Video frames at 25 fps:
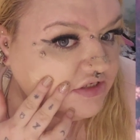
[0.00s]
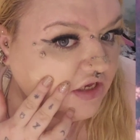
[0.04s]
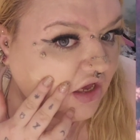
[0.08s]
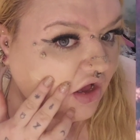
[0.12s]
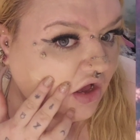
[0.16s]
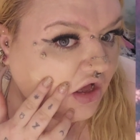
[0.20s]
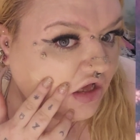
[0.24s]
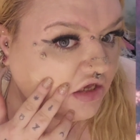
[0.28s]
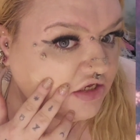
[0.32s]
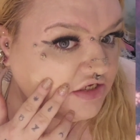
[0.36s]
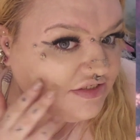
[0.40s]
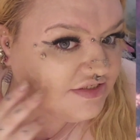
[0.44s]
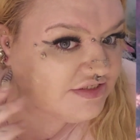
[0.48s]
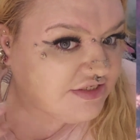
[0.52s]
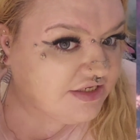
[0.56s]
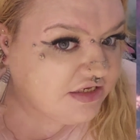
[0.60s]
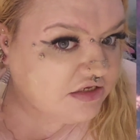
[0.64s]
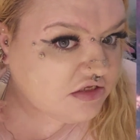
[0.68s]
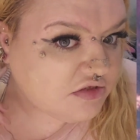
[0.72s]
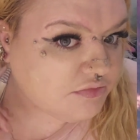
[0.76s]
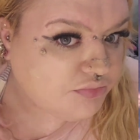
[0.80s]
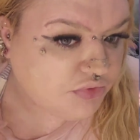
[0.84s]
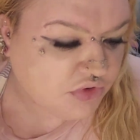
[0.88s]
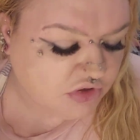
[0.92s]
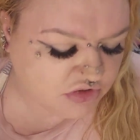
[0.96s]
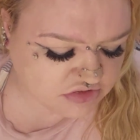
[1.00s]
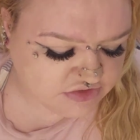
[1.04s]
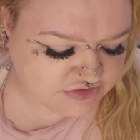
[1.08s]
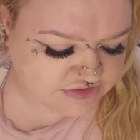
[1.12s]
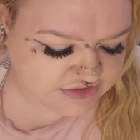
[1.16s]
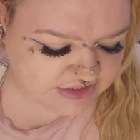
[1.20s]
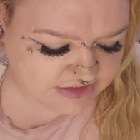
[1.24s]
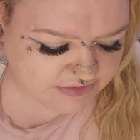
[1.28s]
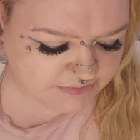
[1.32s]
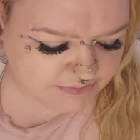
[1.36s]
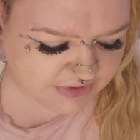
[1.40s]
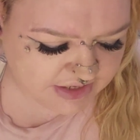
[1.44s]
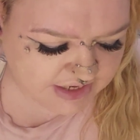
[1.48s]
your ideal
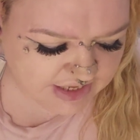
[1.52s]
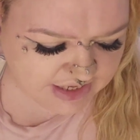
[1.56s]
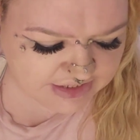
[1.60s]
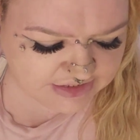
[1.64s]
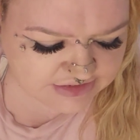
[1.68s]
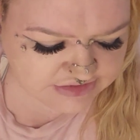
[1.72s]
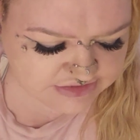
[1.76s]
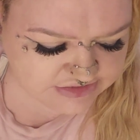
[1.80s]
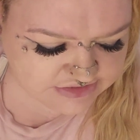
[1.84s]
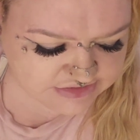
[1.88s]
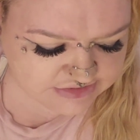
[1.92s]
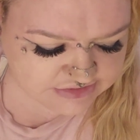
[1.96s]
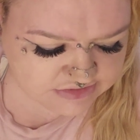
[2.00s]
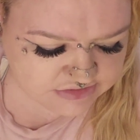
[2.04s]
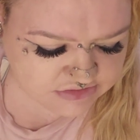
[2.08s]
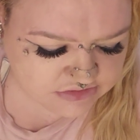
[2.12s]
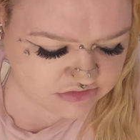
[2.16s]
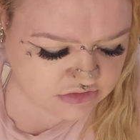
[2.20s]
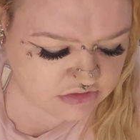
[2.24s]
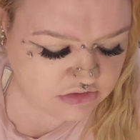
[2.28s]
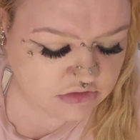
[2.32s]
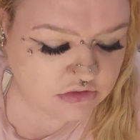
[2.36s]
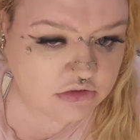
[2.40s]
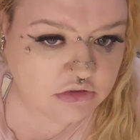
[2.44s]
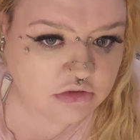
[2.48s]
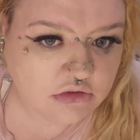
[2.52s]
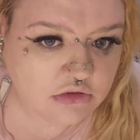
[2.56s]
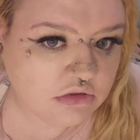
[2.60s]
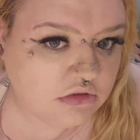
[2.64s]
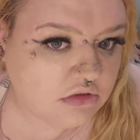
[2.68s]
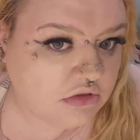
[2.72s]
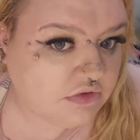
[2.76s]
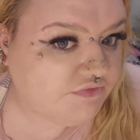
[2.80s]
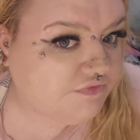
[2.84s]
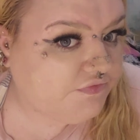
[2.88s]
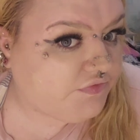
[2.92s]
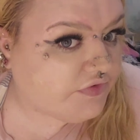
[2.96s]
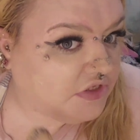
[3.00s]
bronzing place
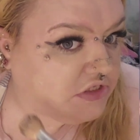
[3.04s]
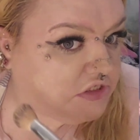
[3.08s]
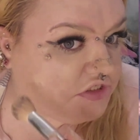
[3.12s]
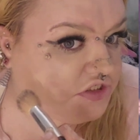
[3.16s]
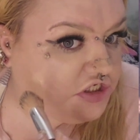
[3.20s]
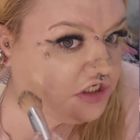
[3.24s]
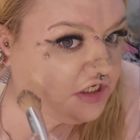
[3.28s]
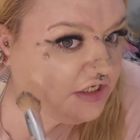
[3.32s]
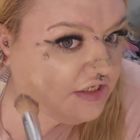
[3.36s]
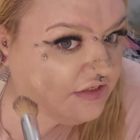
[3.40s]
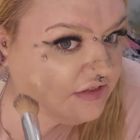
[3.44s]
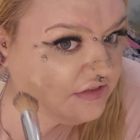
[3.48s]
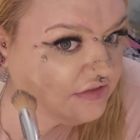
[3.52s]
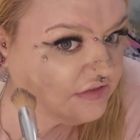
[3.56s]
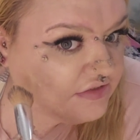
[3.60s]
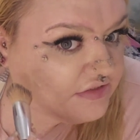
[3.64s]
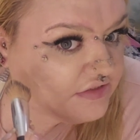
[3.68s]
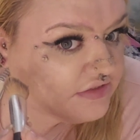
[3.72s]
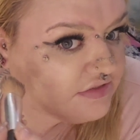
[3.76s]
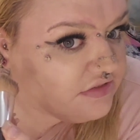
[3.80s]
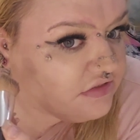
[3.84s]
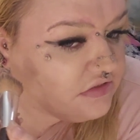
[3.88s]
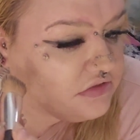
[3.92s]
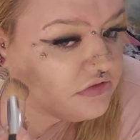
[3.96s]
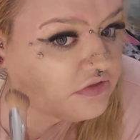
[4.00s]
for your cheeks.